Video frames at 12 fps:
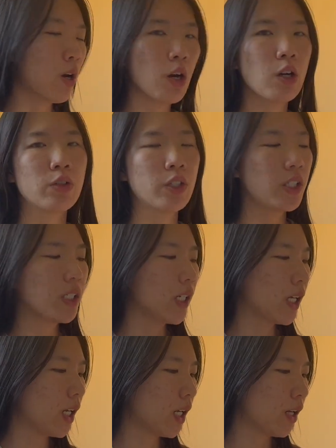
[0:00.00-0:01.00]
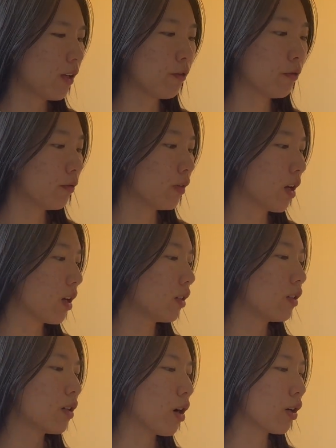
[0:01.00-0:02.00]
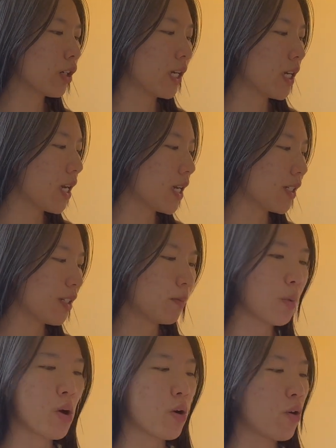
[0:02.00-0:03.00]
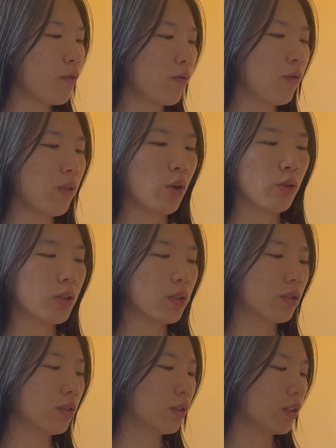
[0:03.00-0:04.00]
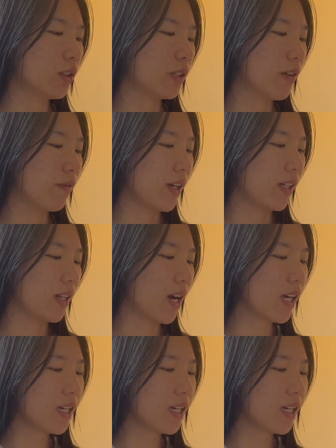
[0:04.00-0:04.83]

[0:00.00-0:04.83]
hosting, garden inspo, florals, stuff like that.